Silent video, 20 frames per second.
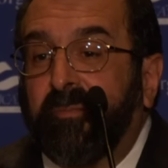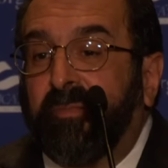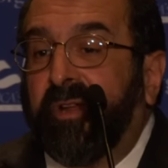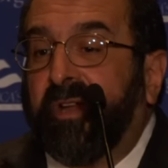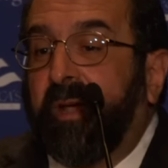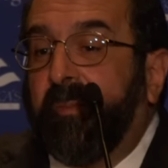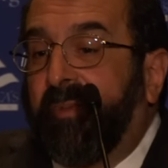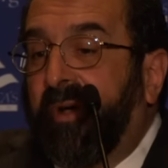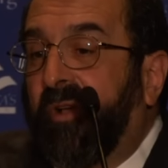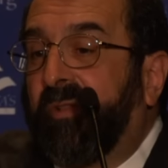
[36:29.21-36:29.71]

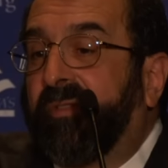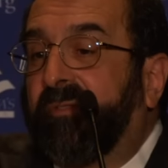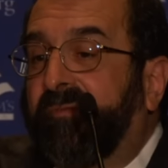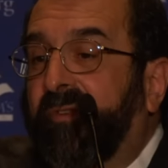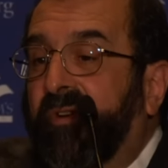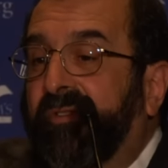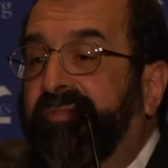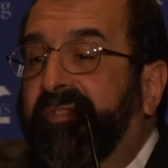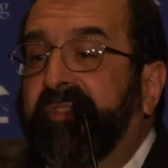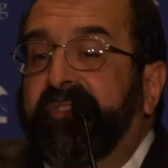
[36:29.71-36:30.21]
Put up all the
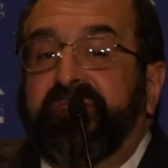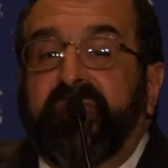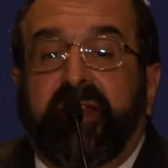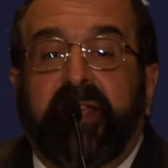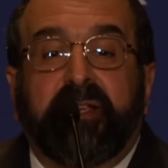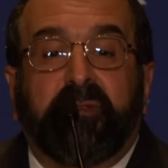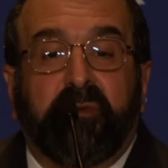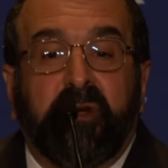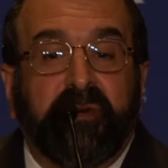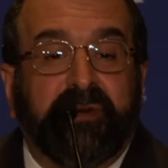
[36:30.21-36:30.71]
verses that
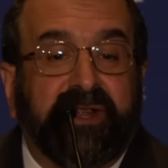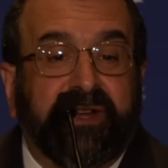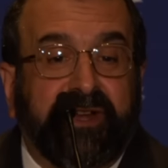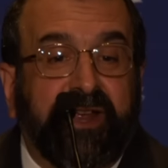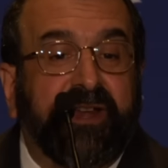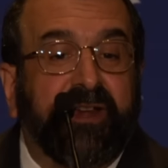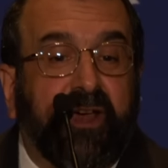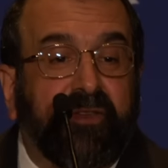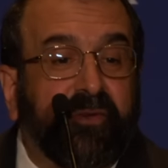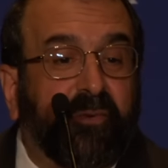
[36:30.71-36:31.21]
I quoted
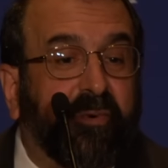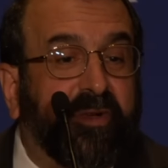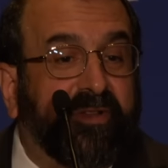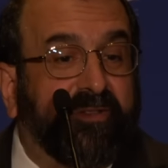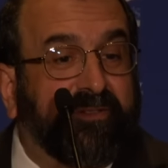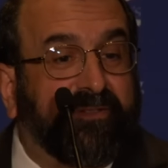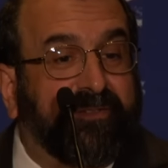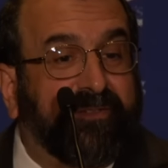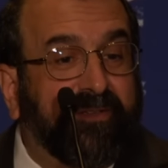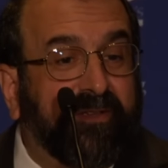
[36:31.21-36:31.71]
and other
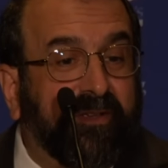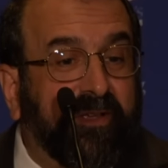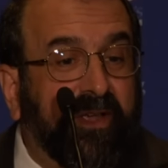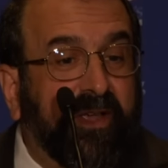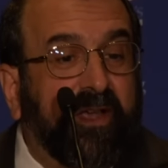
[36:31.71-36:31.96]
ones